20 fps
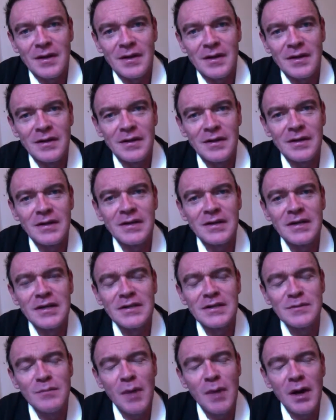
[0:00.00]
It is
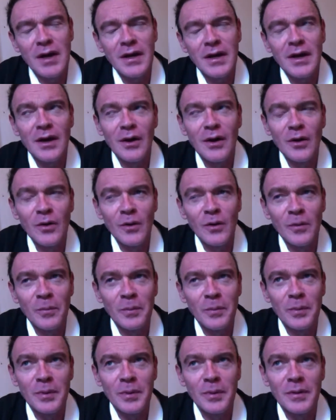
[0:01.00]
my hope
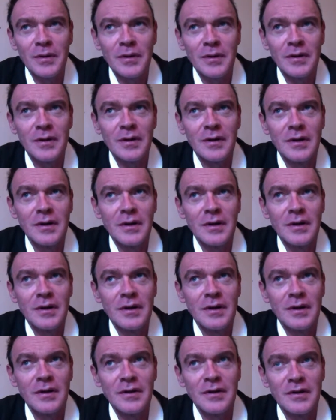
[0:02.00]

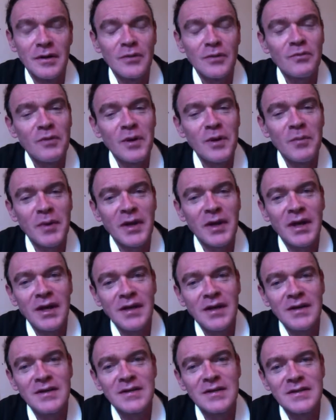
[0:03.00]
that we begin to
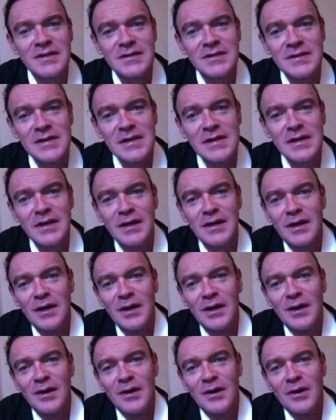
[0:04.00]
see
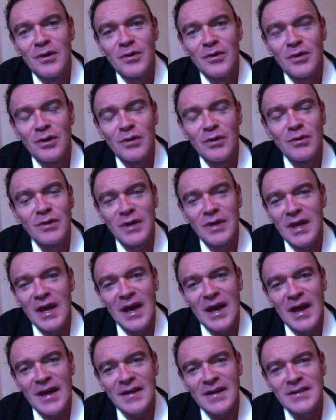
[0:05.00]
through the
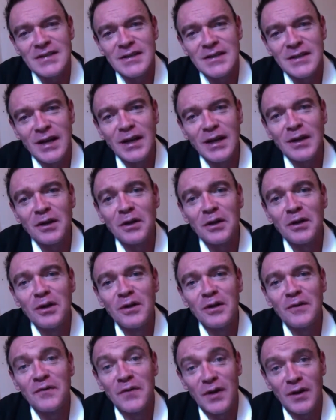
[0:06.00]
accidental
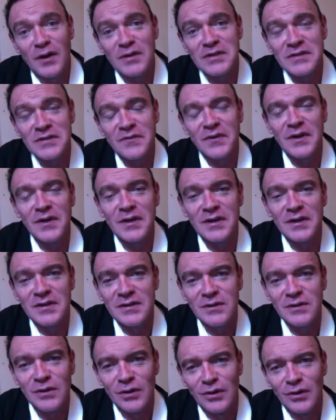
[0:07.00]
philosopher in us
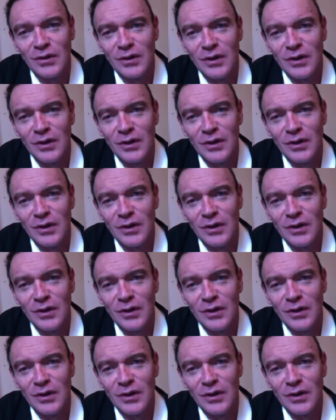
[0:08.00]
all